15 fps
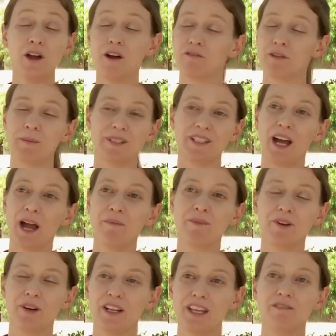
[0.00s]
from a time
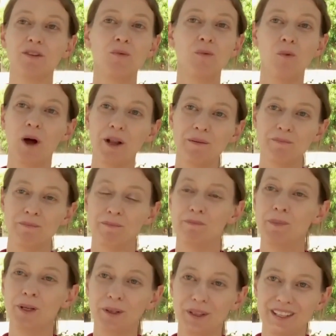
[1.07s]
period even 1
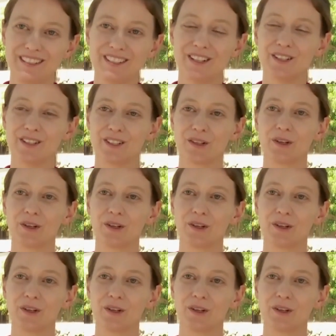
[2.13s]
billion years